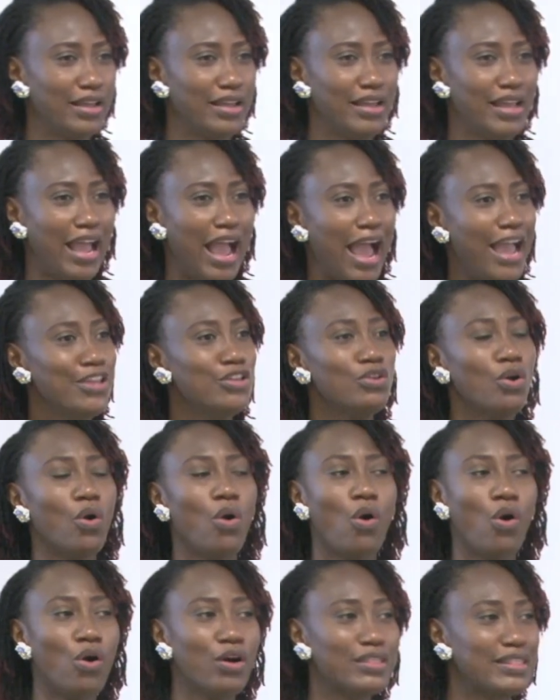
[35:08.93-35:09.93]
I
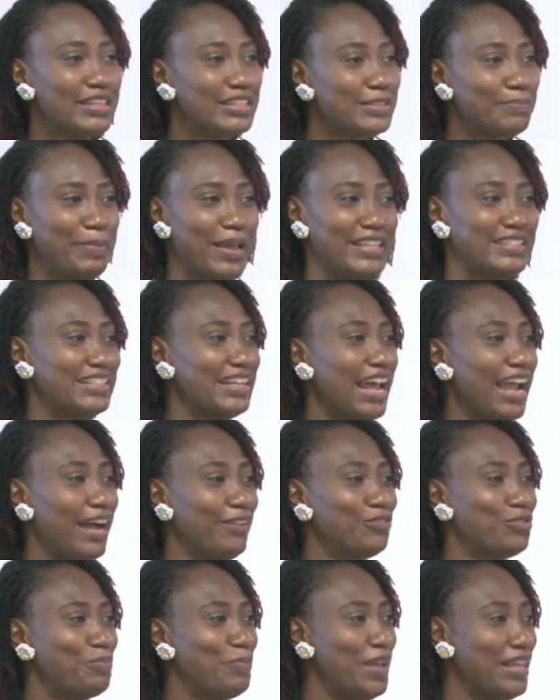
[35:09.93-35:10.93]
owe this person, I have to
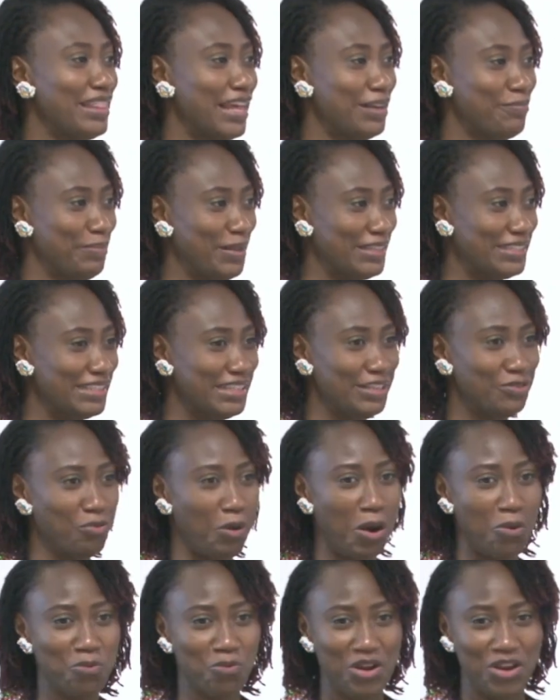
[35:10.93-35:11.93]
pay that person in
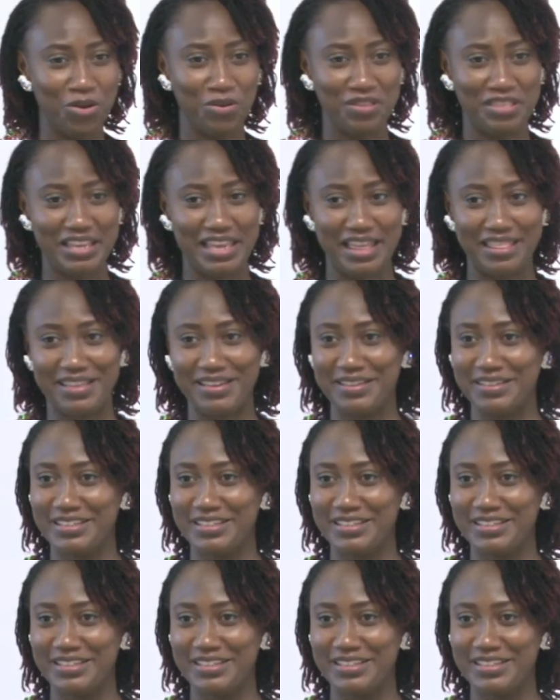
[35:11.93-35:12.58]
one way or the other.